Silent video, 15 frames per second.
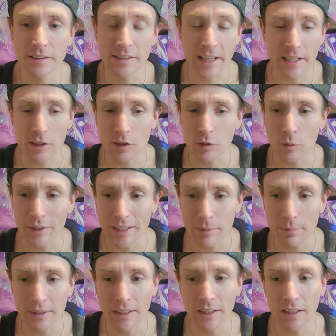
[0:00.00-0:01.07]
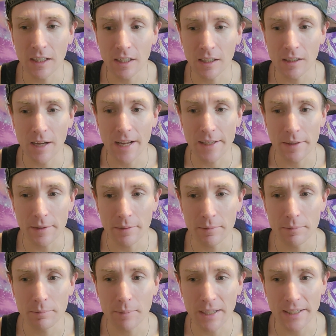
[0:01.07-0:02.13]
could only give me any
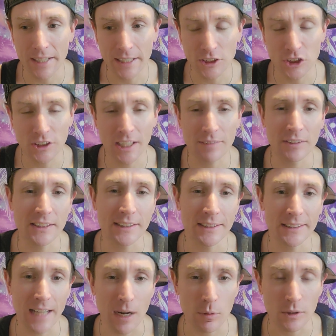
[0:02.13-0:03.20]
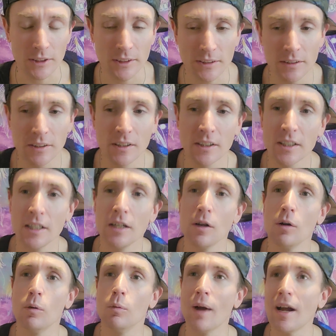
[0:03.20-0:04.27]
medication every 6 hours.
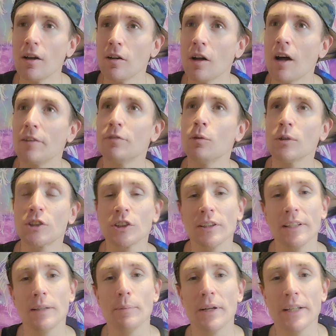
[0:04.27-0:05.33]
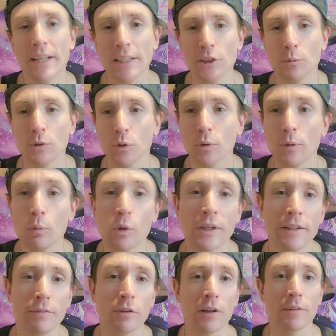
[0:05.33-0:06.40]
Well, unfortunately, the medication was only
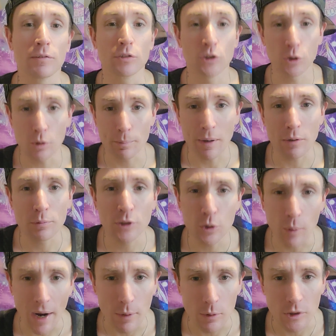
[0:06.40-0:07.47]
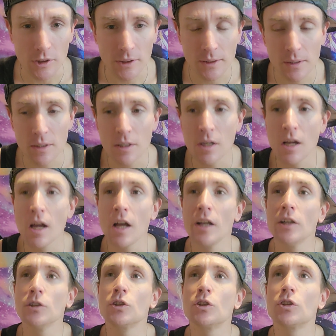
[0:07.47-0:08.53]
working for about 2 hours.
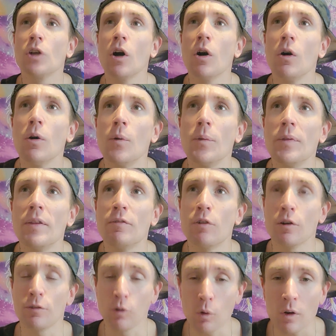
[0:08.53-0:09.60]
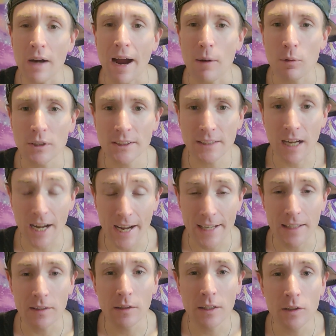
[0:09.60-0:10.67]
So for 4 hours, I had
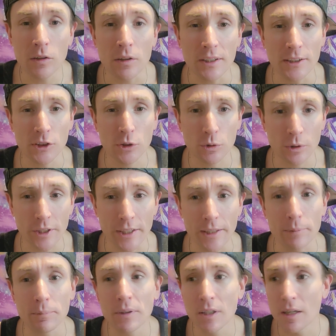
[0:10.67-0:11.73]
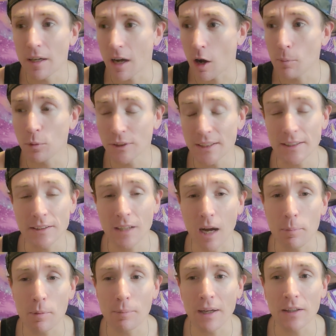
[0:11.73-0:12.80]
to literally scream almost at the top
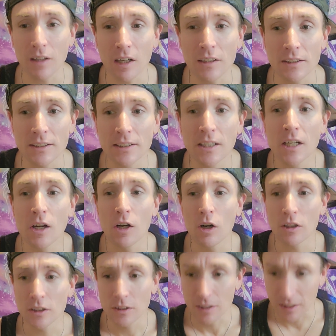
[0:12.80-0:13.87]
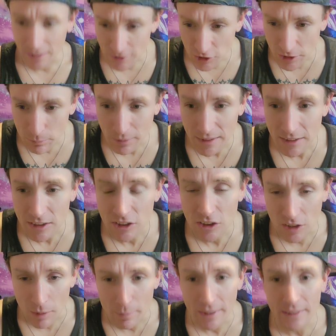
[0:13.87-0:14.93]
of my lungs, clenching my
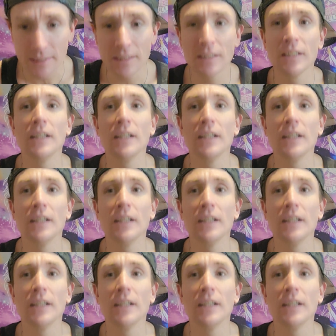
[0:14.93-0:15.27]
stomach